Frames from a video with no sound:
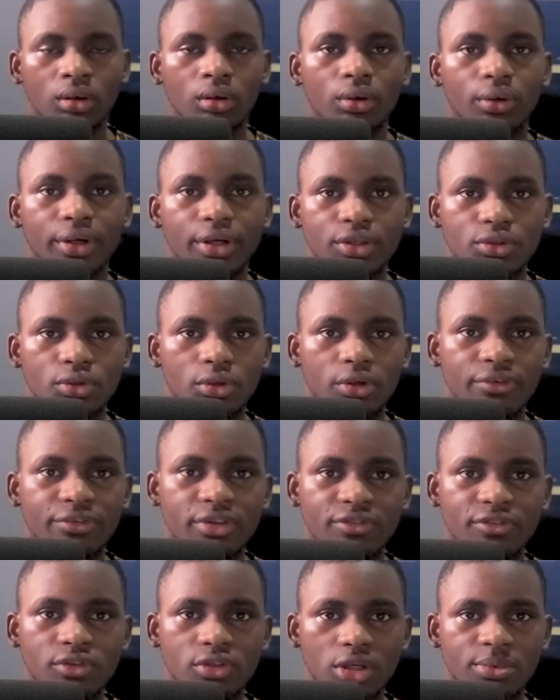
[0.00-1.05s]
okay so if
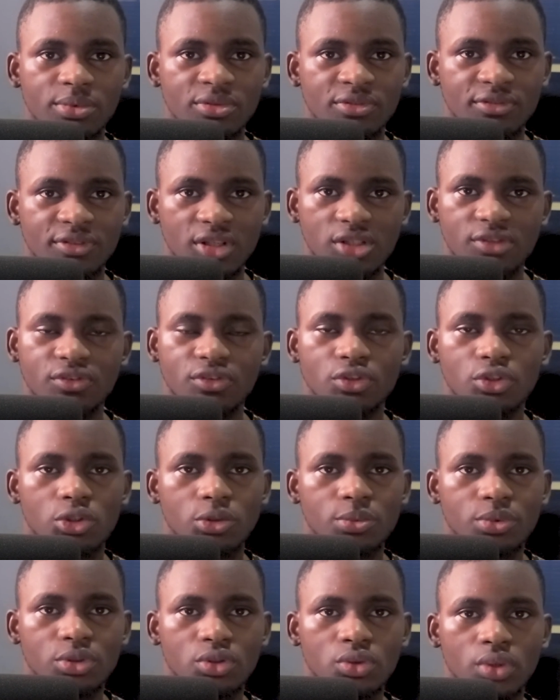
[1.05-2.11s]
this video has been very useful to you
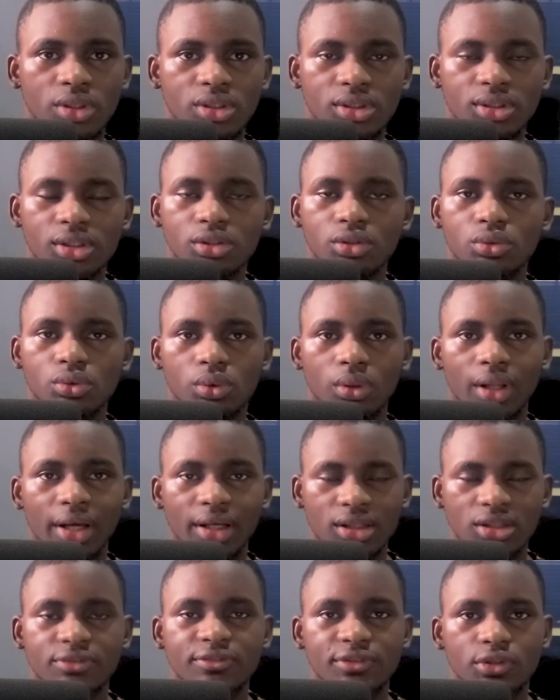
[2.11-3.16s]
please don't hesitate to
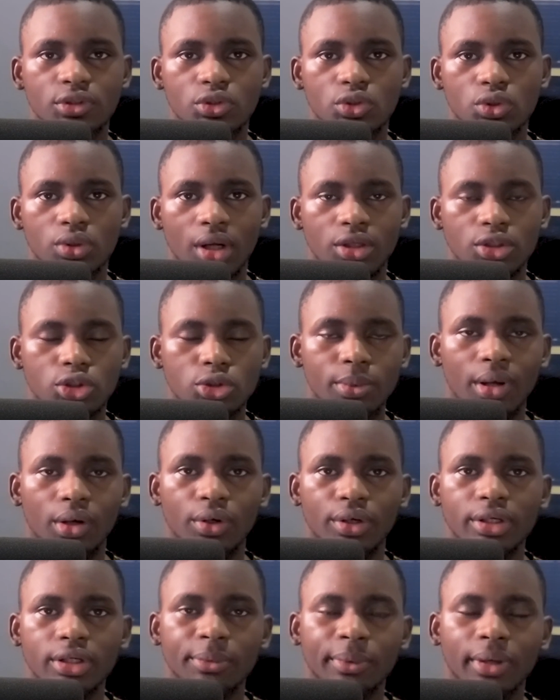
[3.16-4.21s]
like this video so that youtube
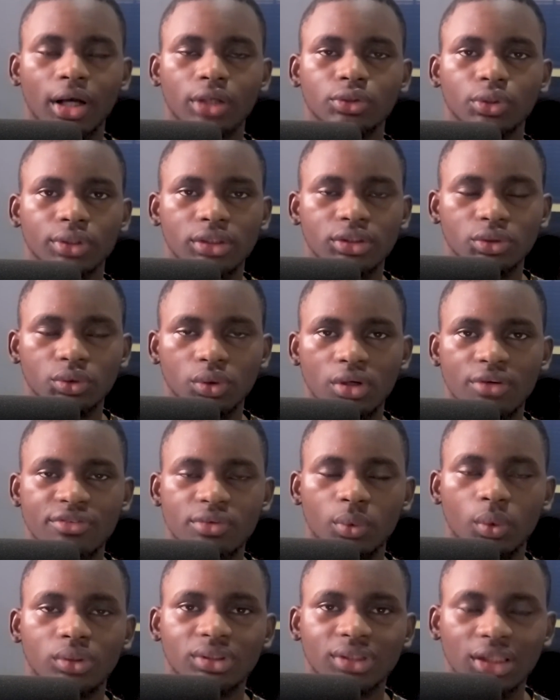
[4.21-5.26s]
algorithm can suggest it to
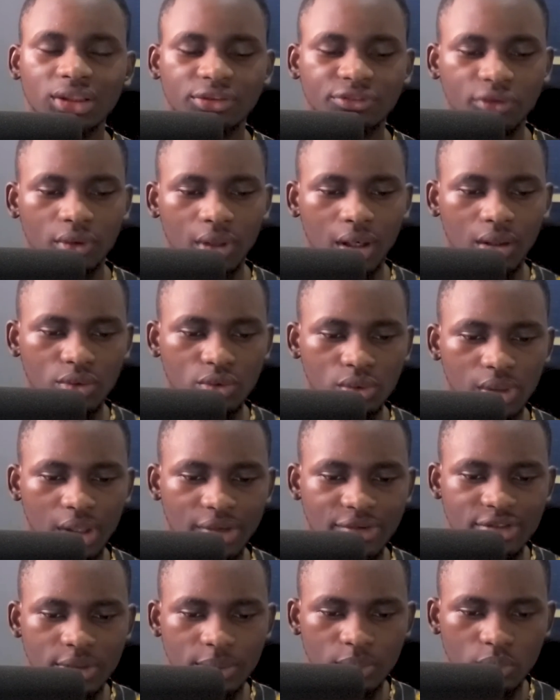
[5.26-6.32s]
everyone searching for how to
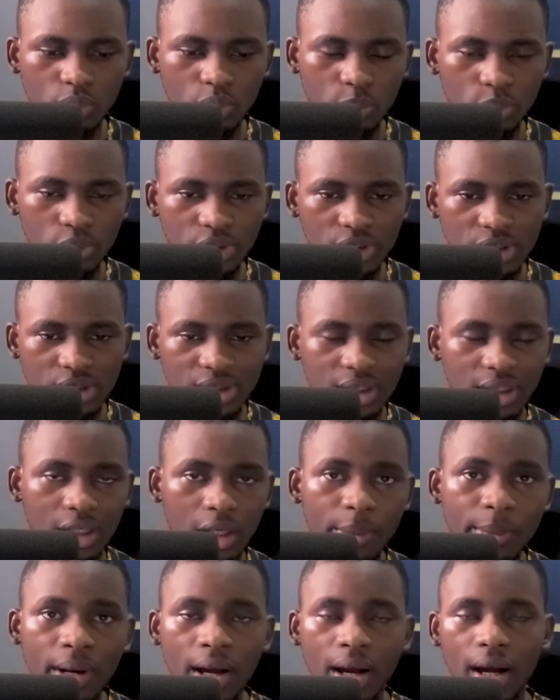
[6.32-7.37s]
live stream to both
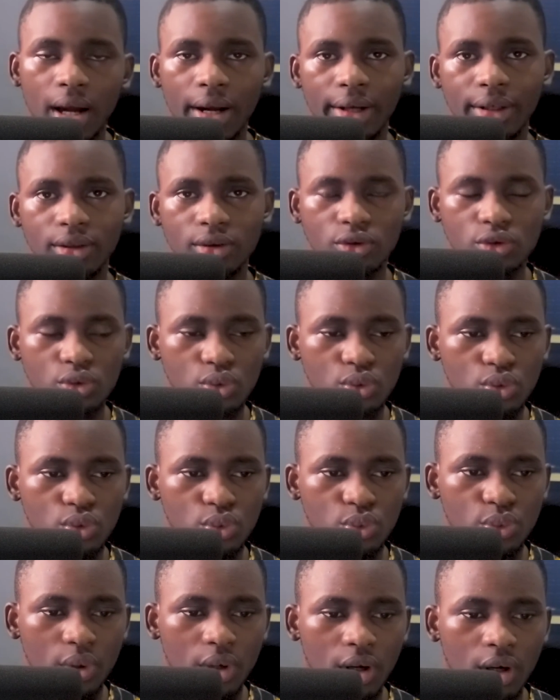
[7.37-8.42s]
instagram and
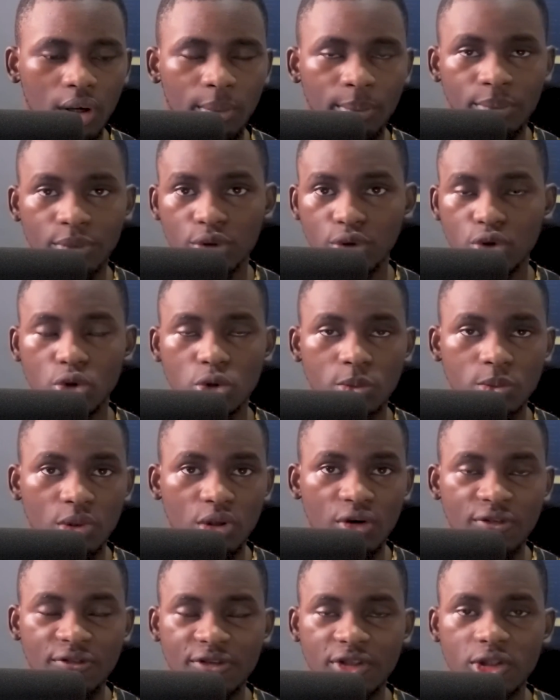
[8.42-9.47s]
to um, youtube
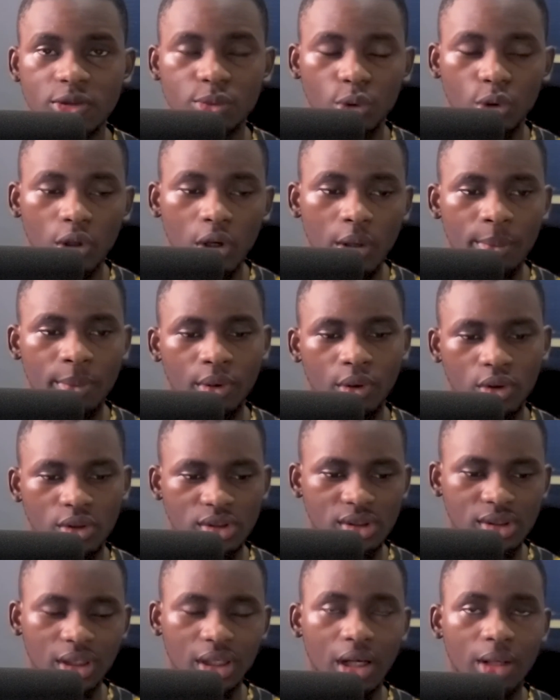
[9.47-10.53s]
or facebook because
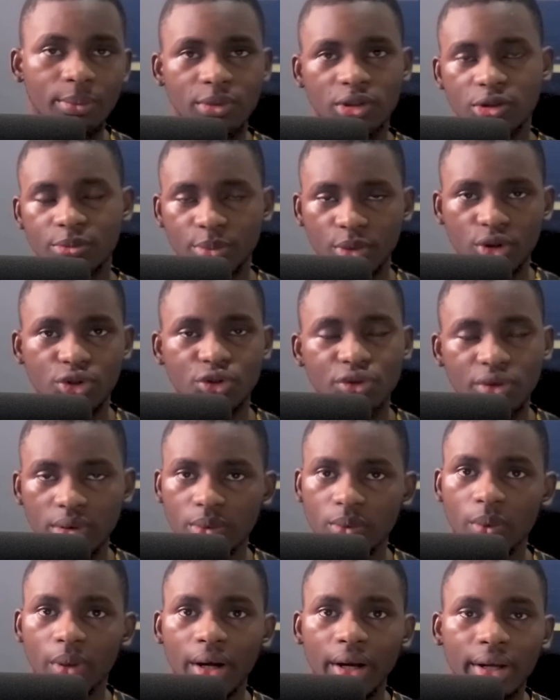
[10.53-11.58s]
instagram is portrait
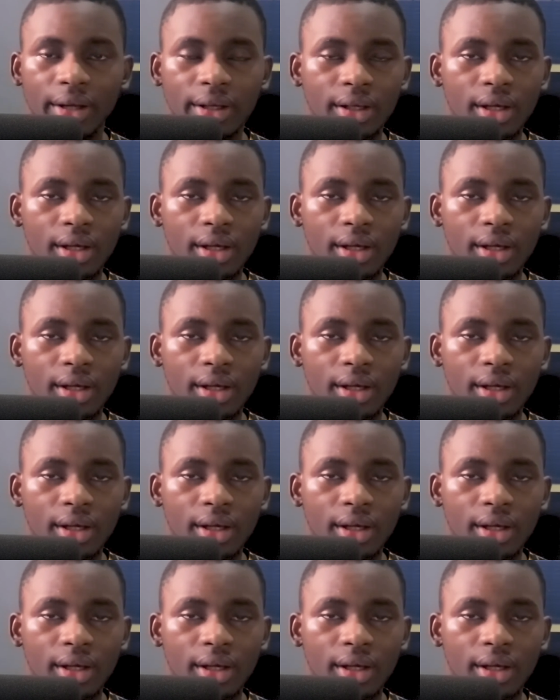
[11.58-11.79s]
why